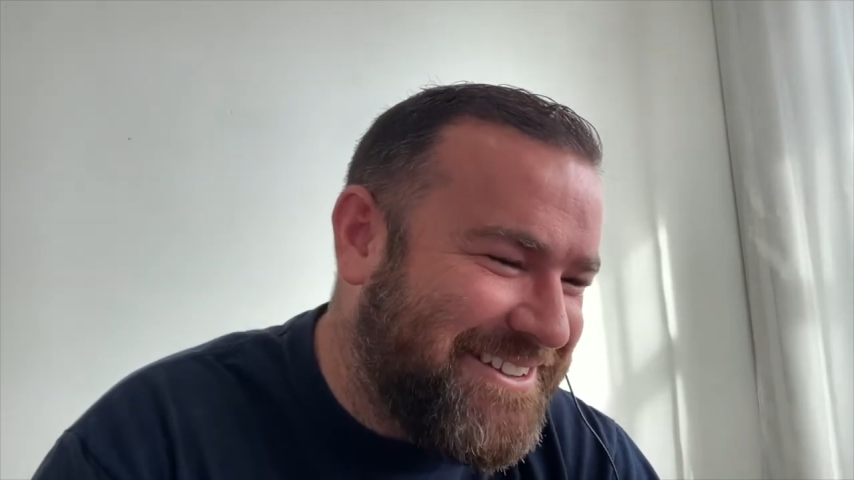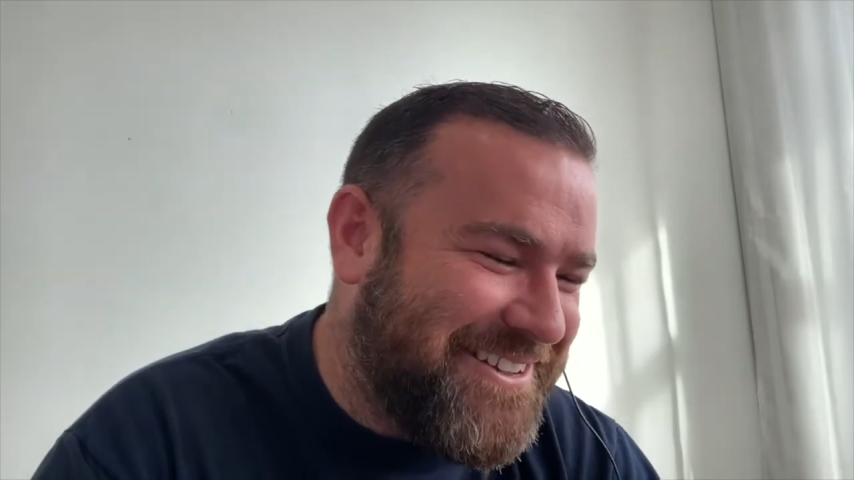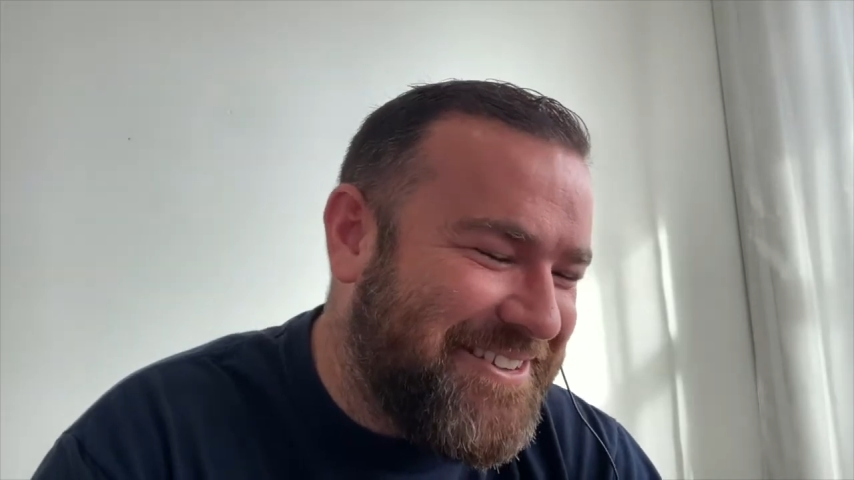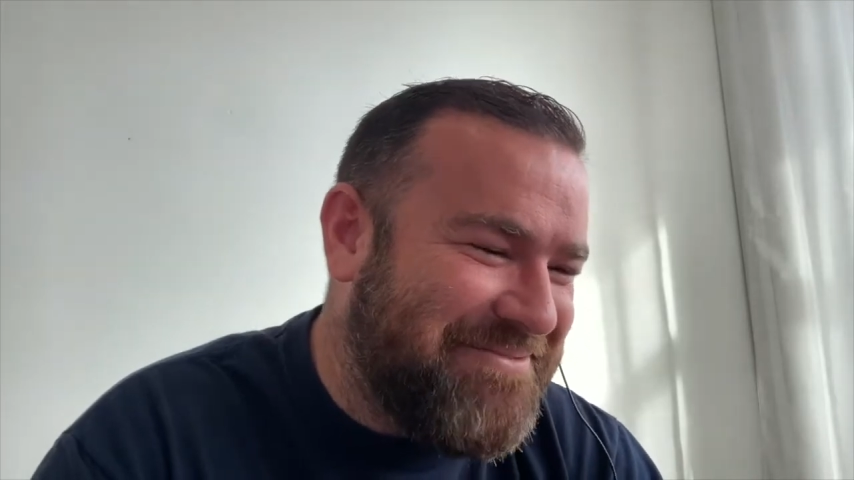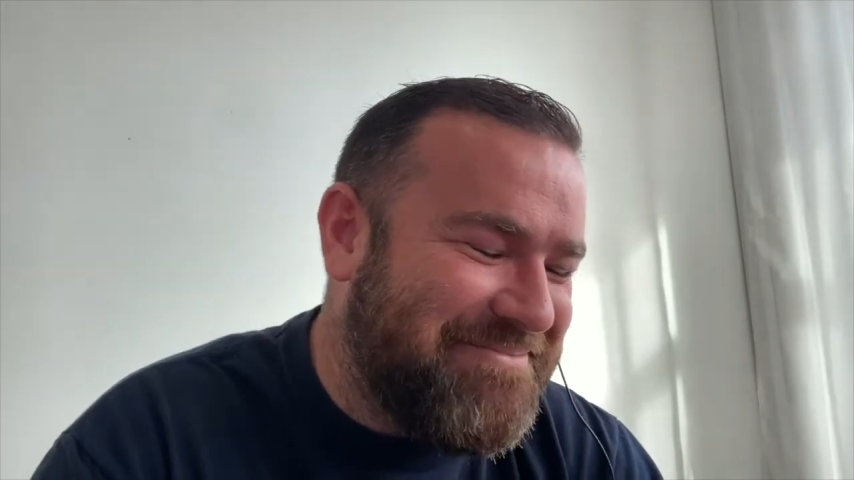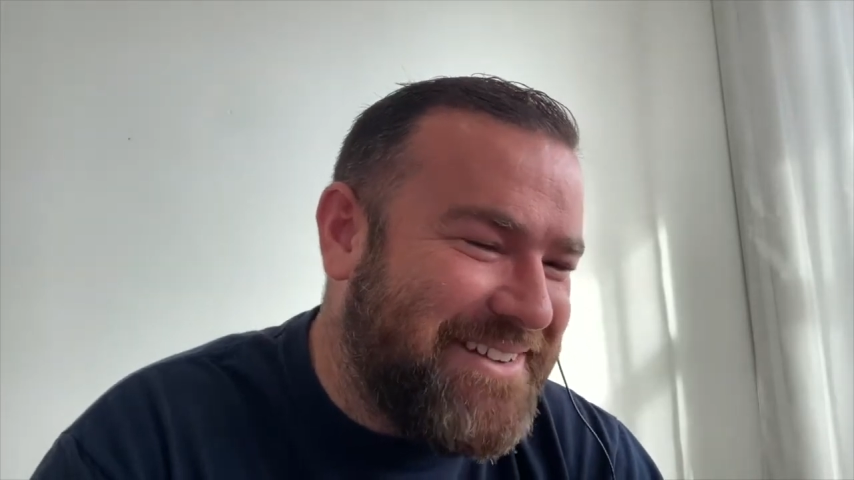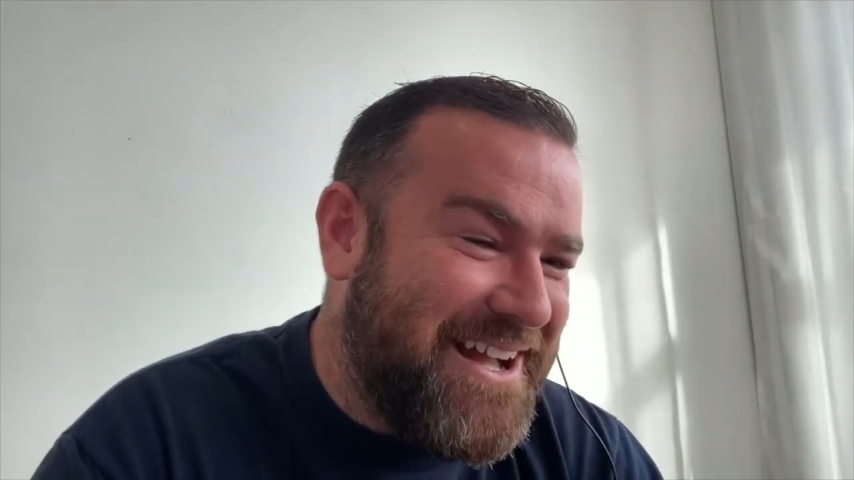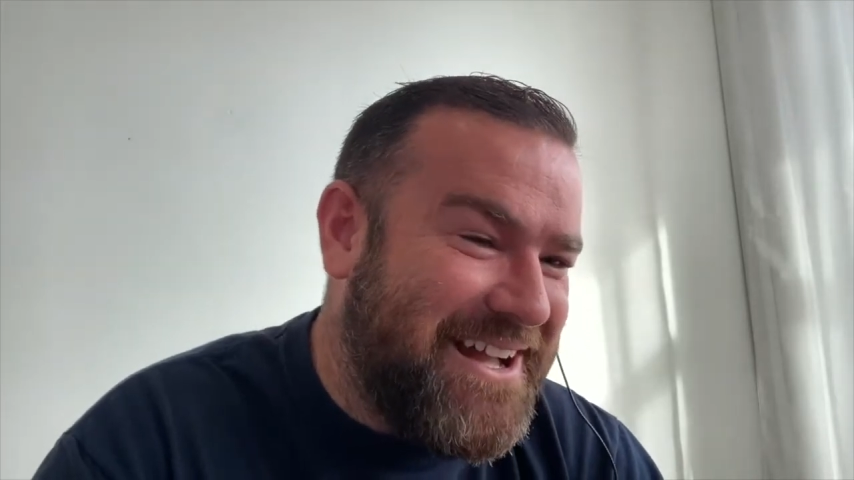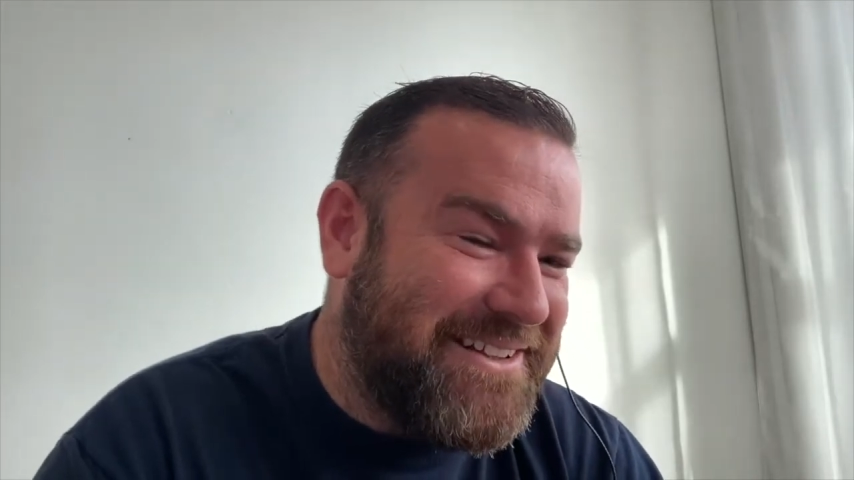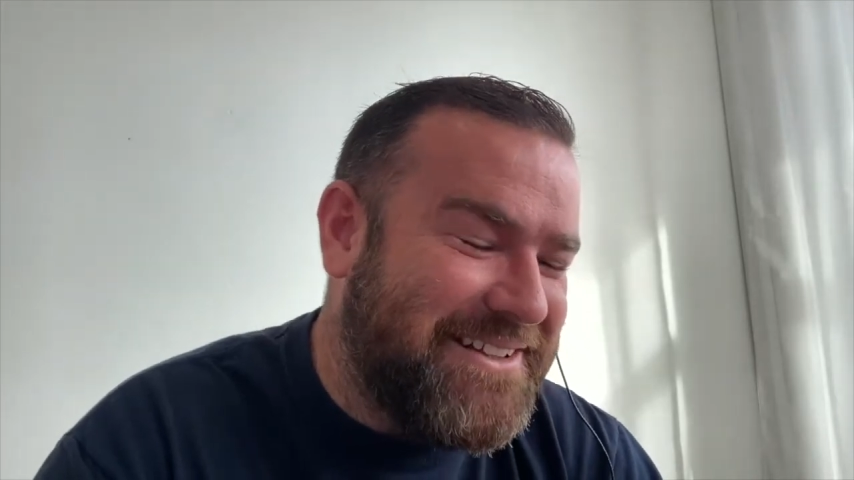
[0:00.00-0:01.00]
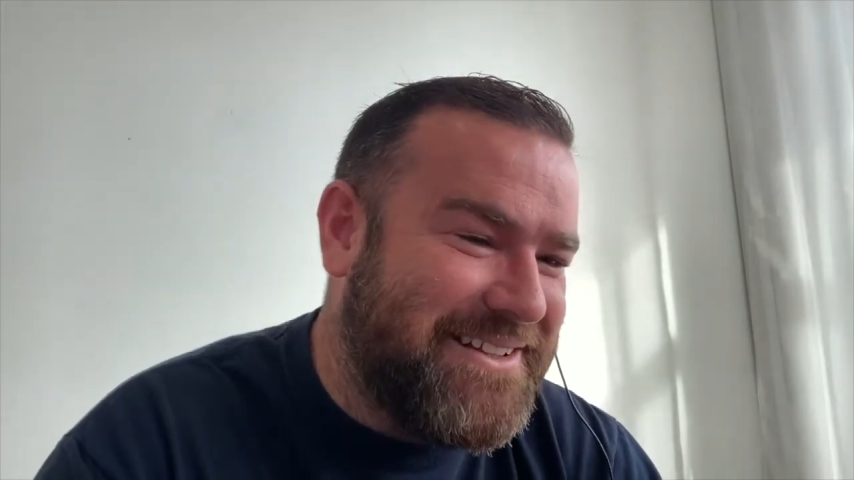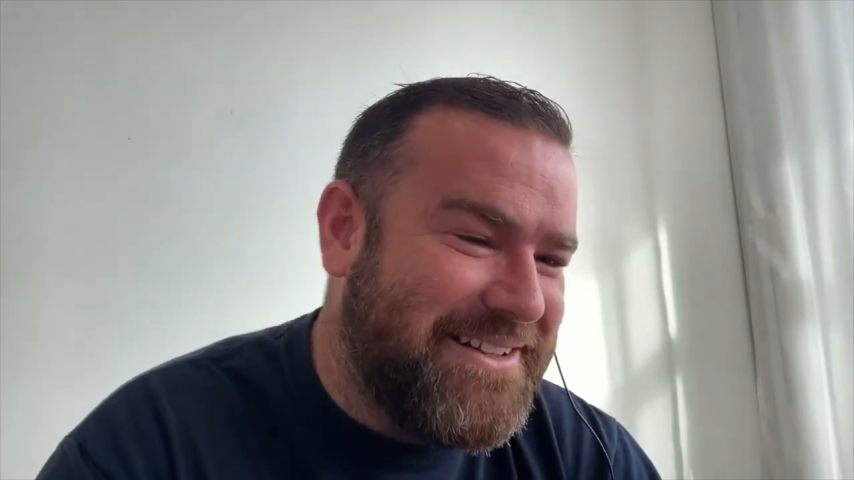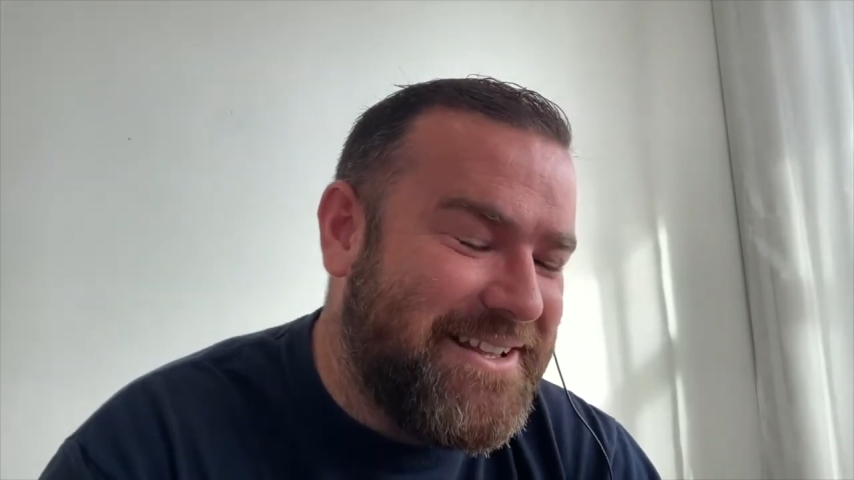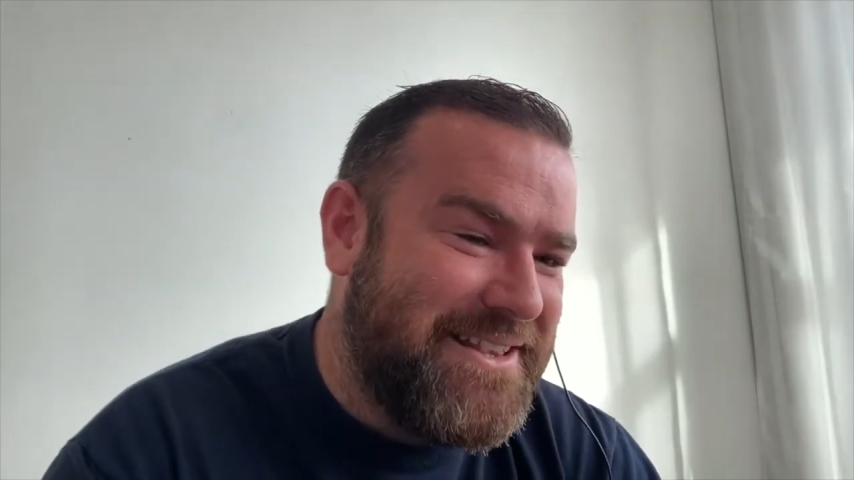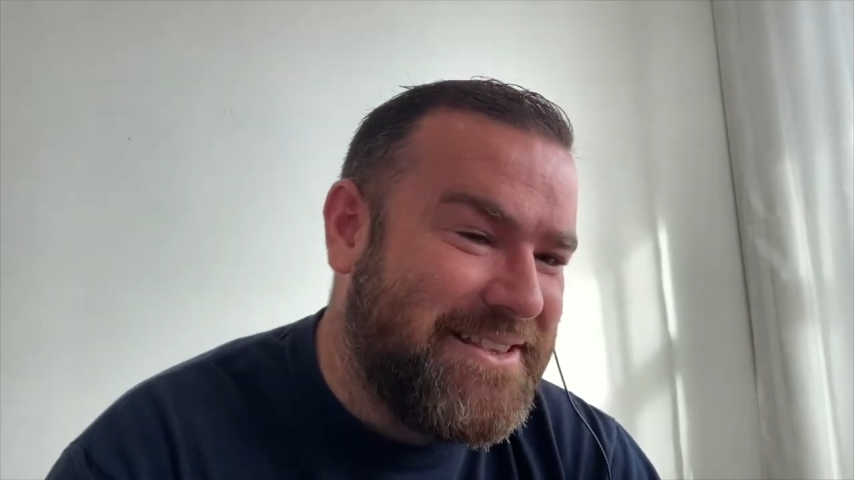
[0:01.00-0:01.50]

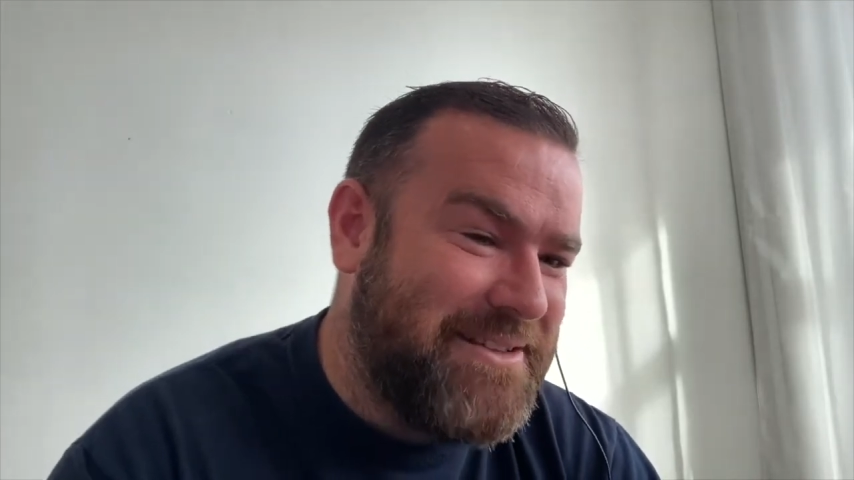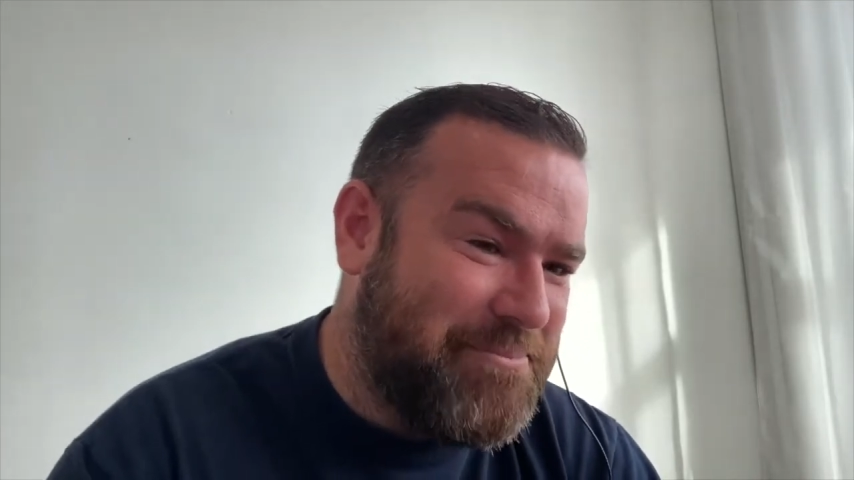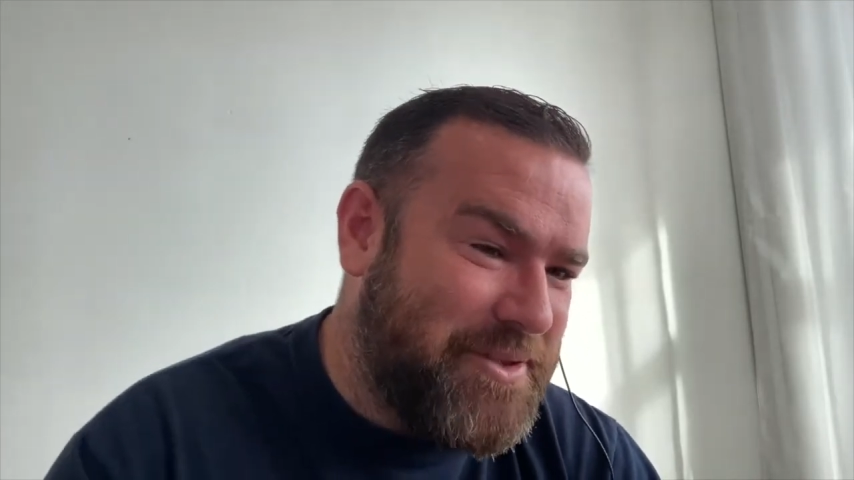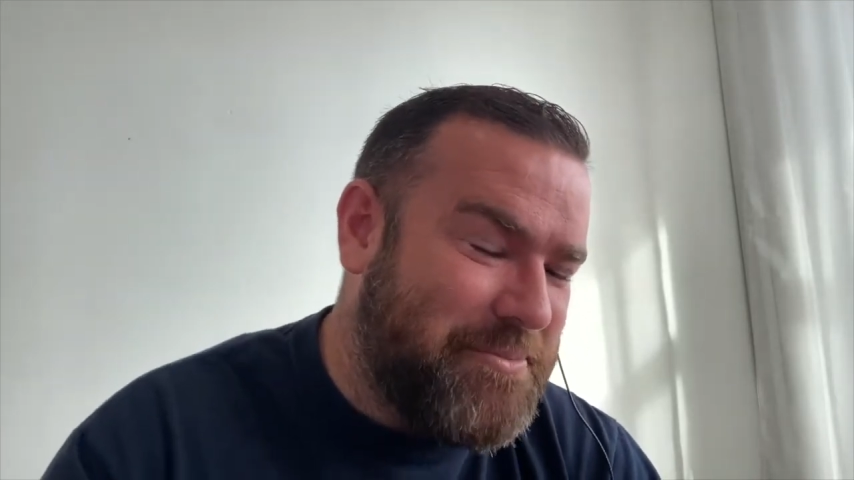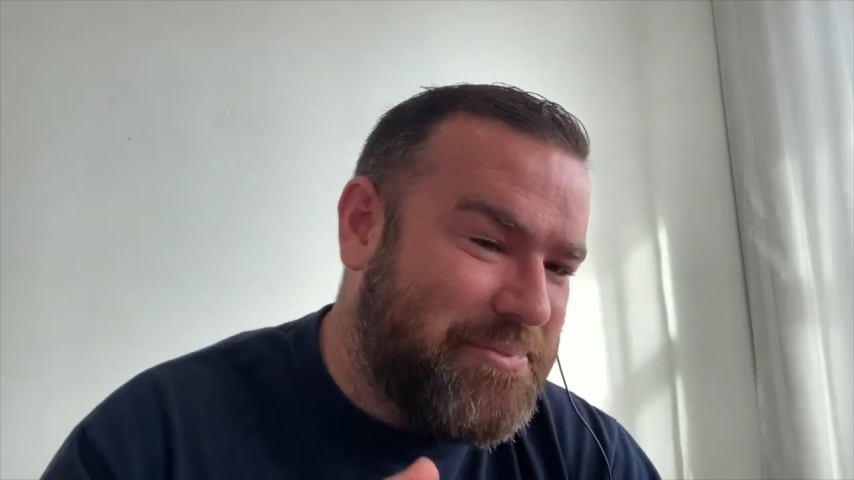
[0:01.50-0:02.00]
the